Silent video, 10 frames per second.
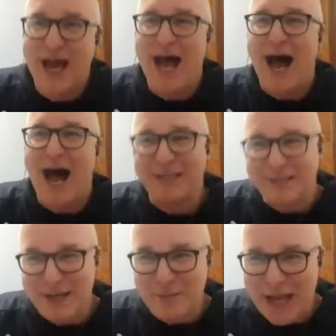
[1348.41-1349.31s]
I
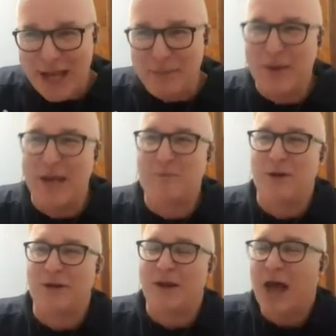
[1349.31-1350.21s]
still played a bit,
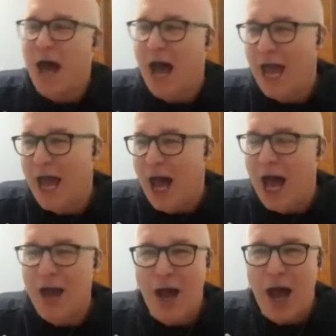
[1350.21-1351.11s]
but uh,
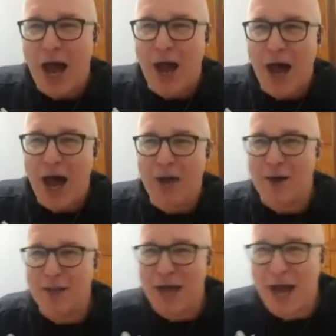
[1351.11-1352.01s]
I, uh, I
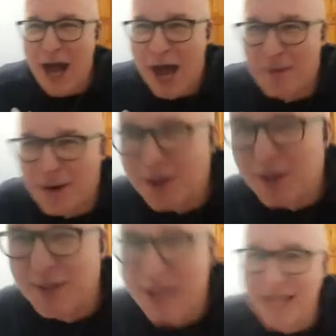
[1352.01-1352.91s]
wasn't I wasn't
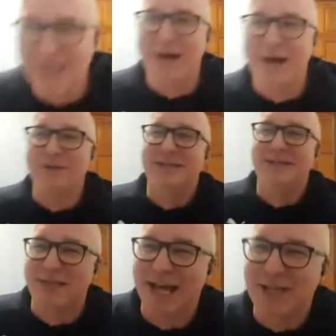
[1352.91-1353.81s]
standing out in
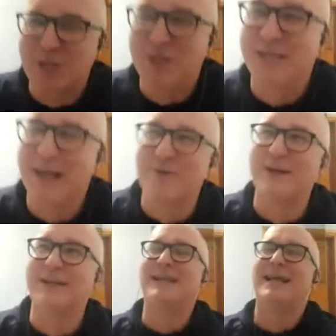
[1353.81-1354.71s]
team selections now or
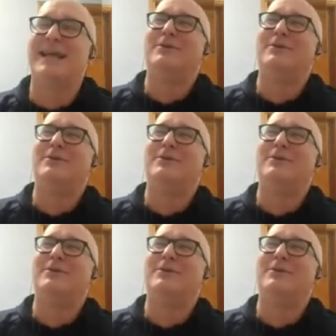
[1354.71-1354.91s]
anything like that.